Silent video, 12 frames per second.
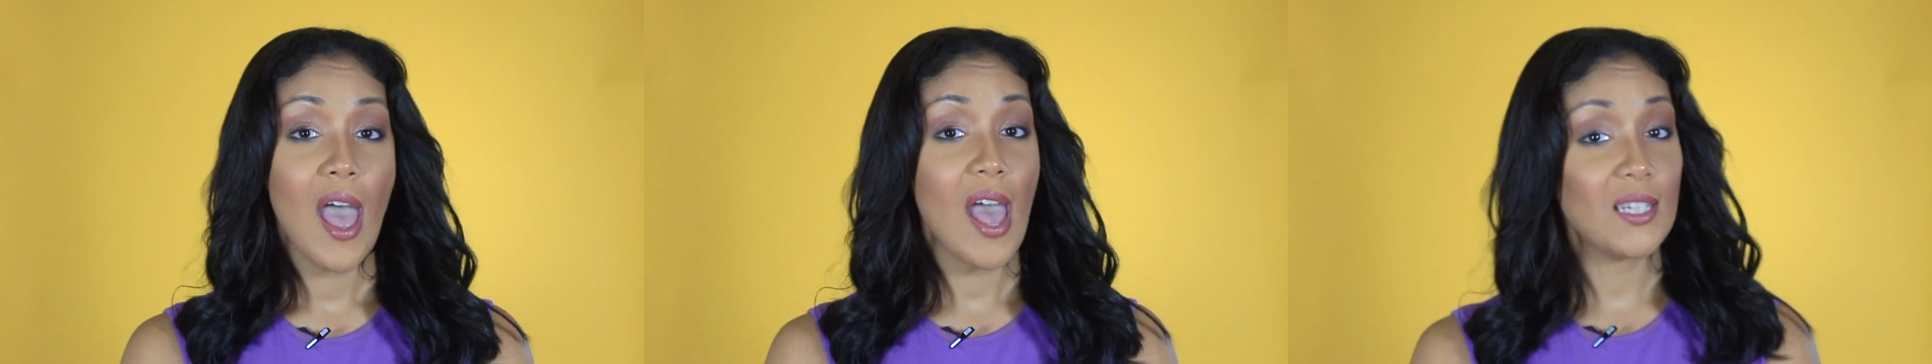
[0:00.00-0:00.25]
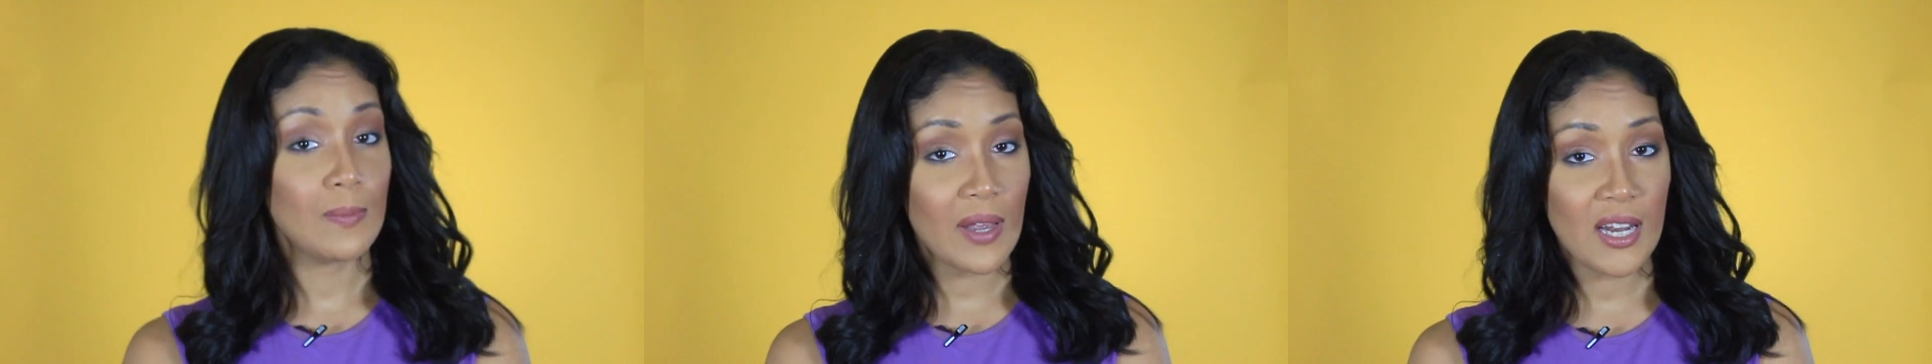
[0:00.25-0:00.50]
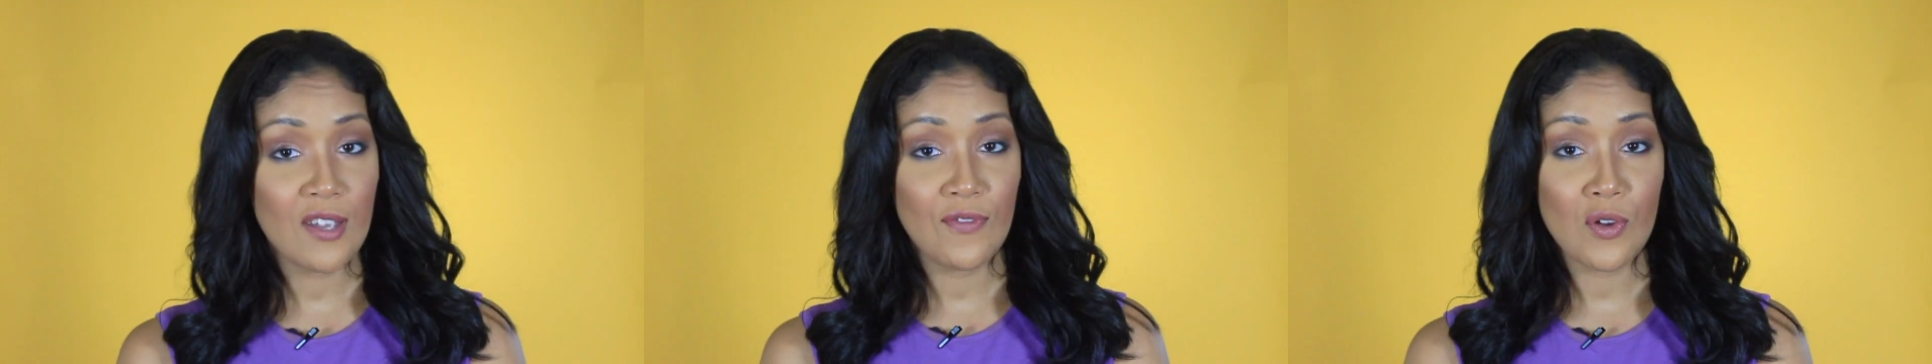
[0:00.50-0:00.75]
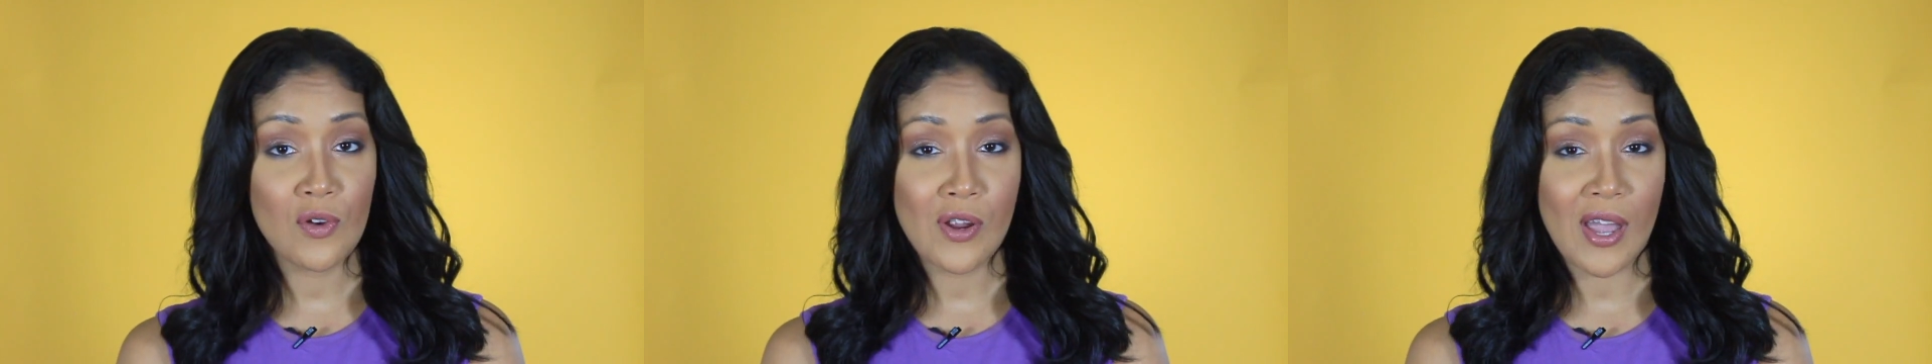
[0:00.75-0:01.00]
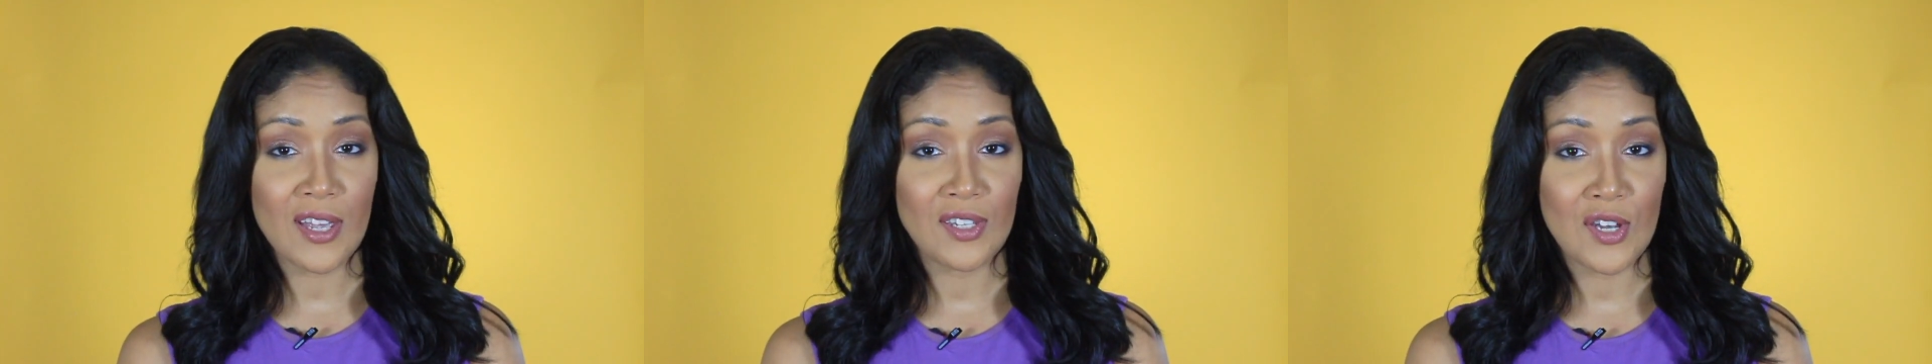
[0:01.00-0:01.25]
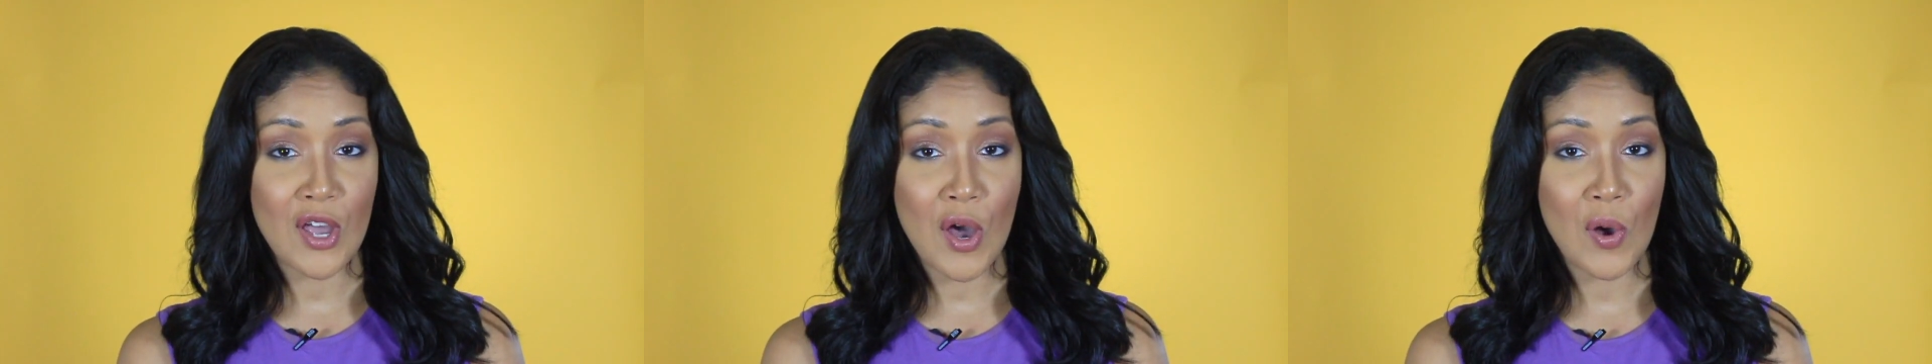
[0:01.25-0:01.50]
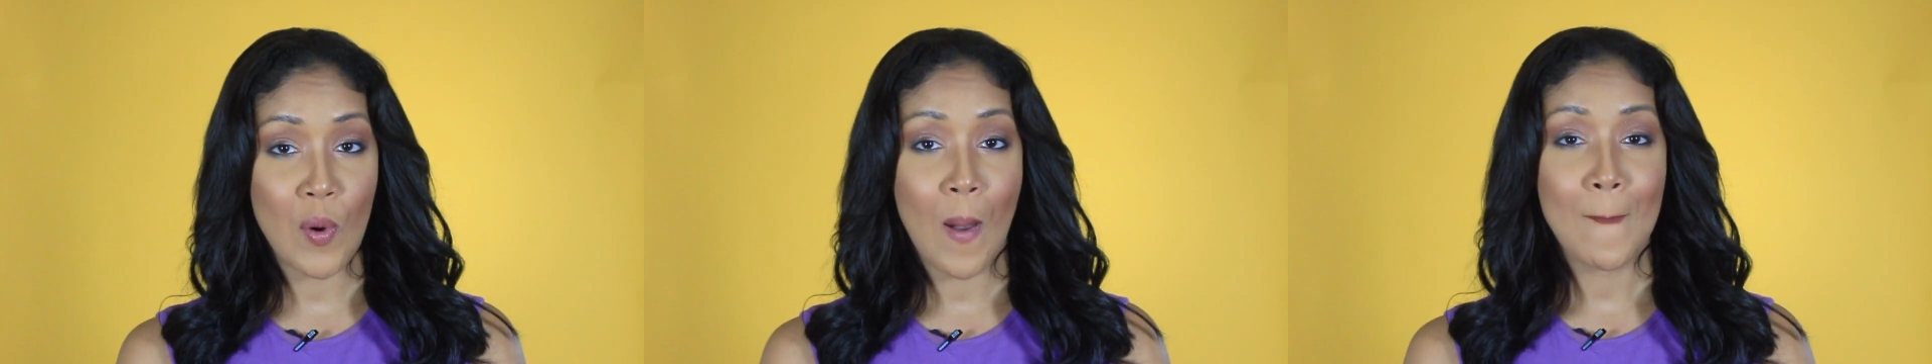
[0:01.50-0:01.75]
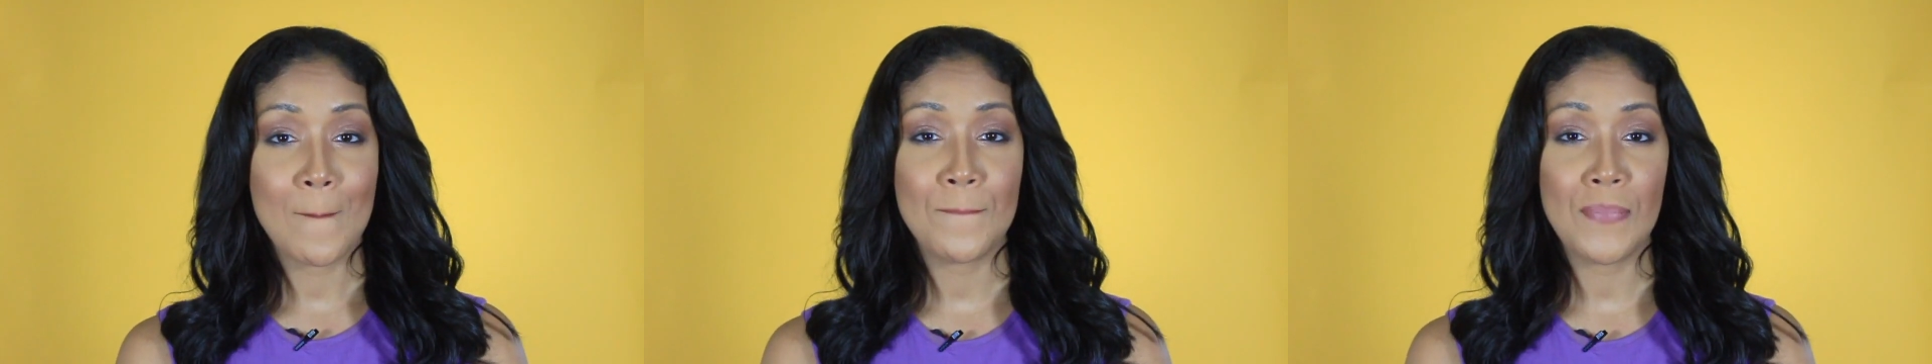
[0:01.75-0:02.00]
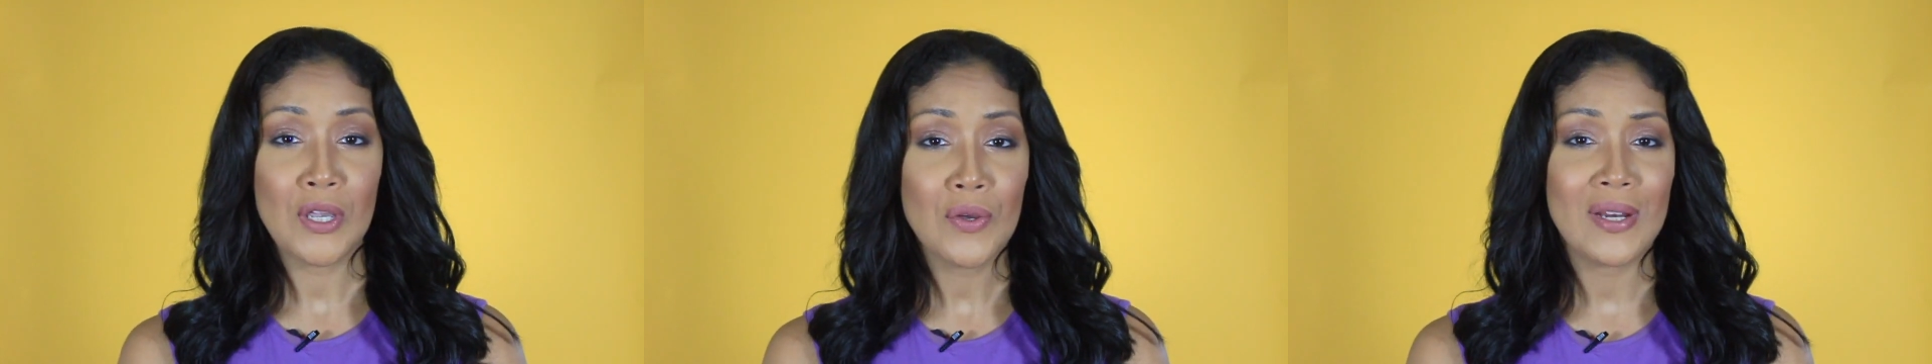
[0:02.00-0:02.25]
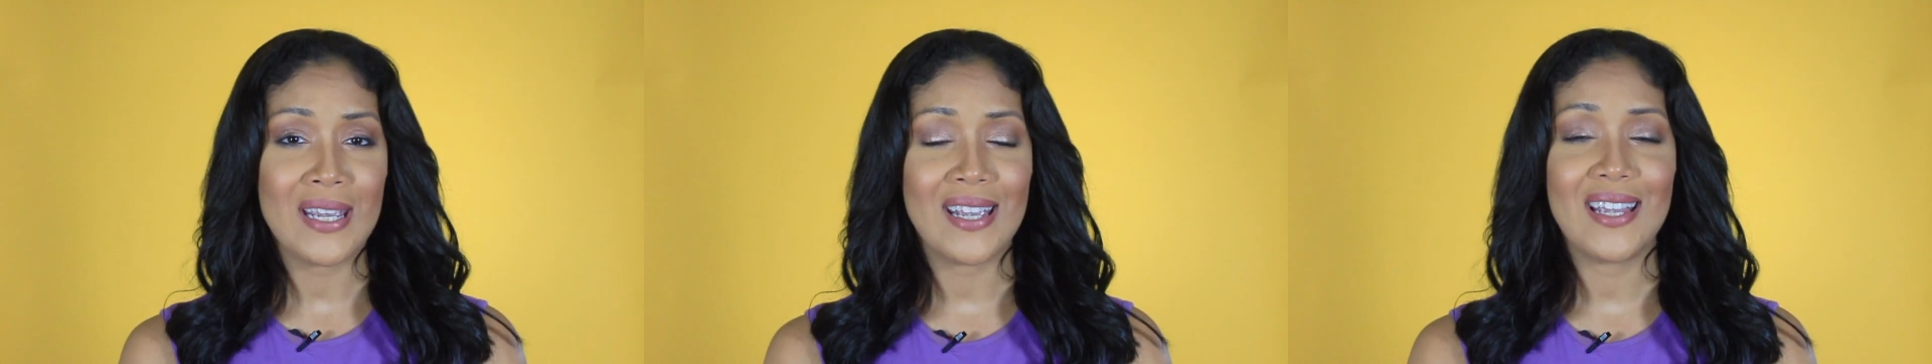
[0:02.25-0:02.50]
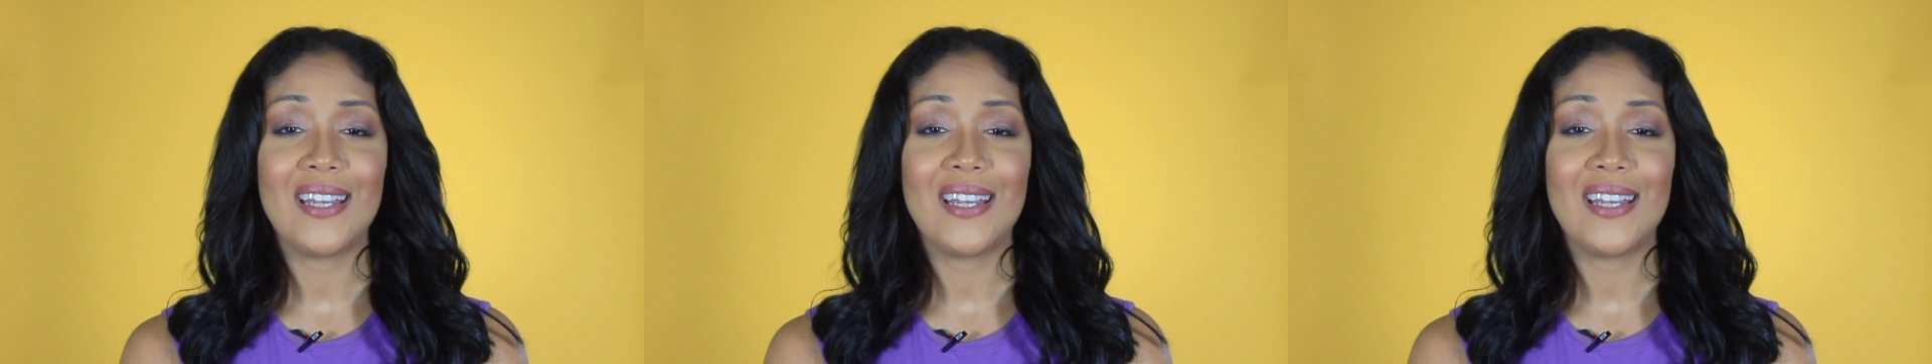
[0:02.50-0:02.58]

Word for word: As many of you guys know, beauty